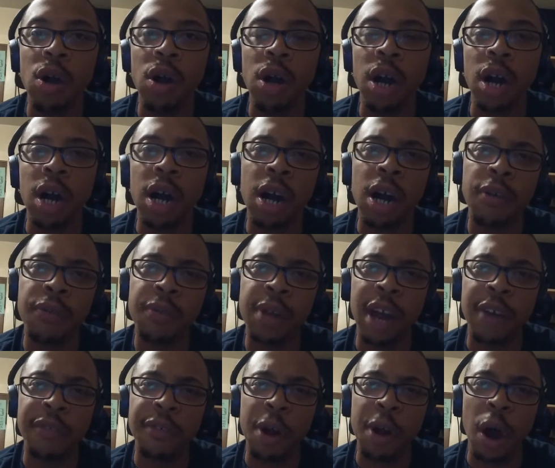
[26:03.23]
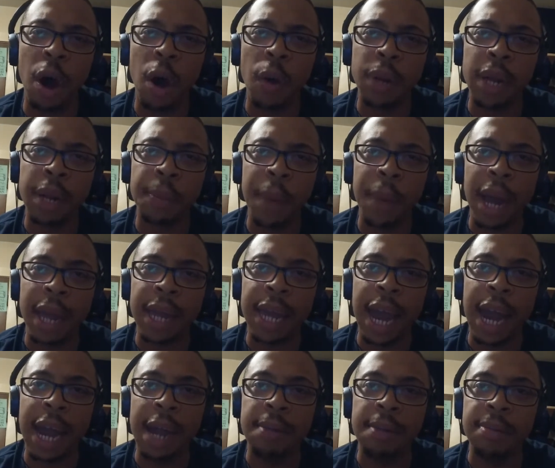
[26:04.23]
of never owning my
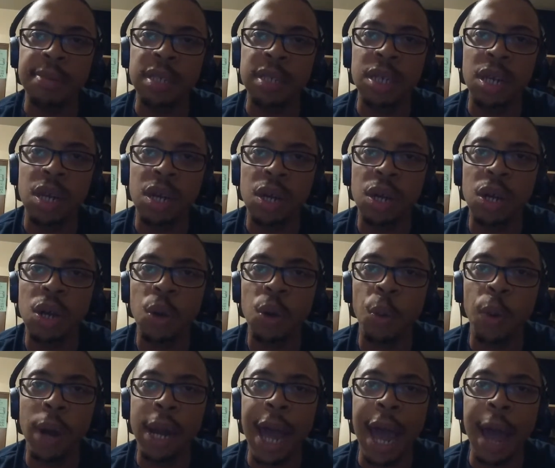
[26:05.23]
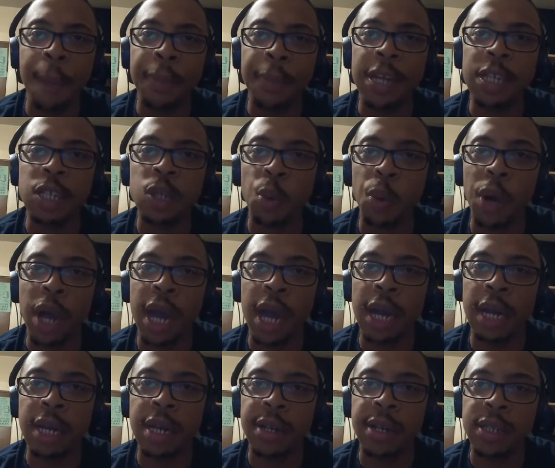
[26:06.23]
games. What happens
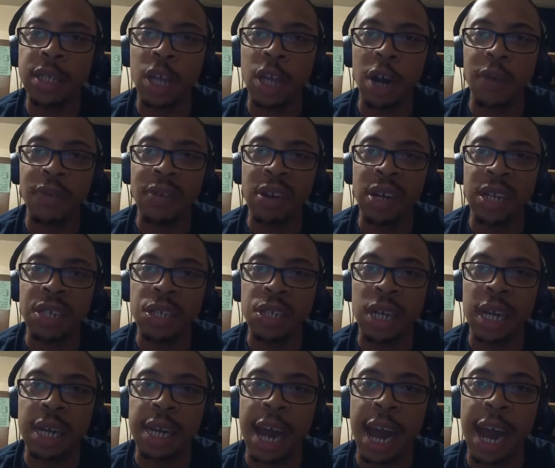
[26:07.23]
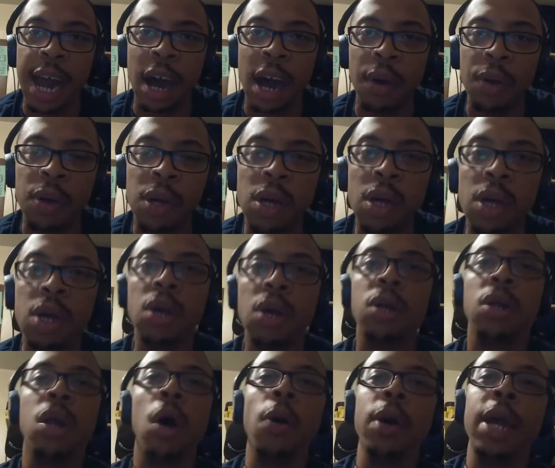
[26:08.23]
when the server is shut down?
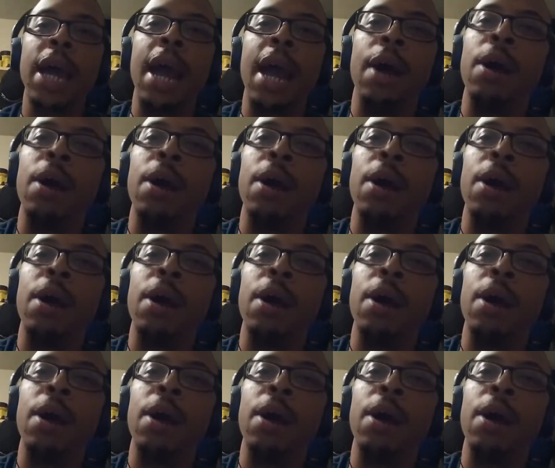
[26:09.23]
No game.